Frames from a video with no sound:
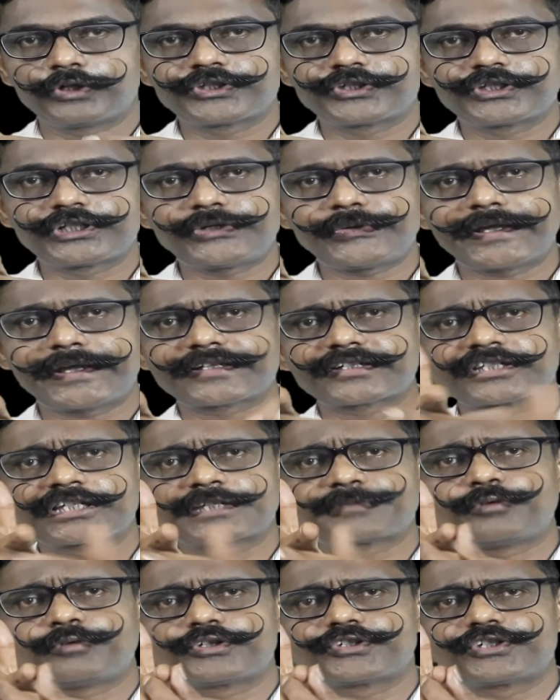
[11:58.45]
Positive
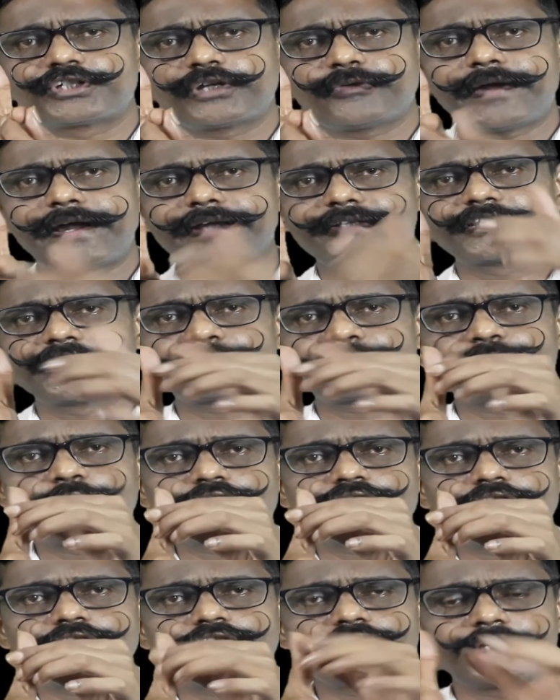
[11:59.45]
axis, positive Y axis,
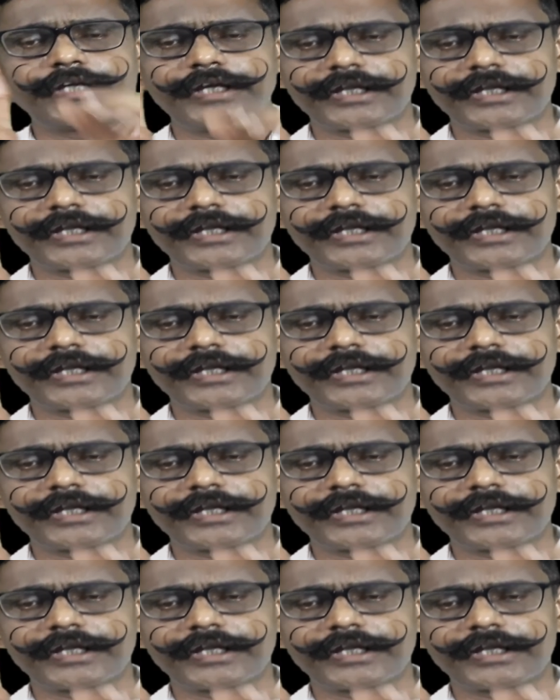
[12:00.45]
positive Z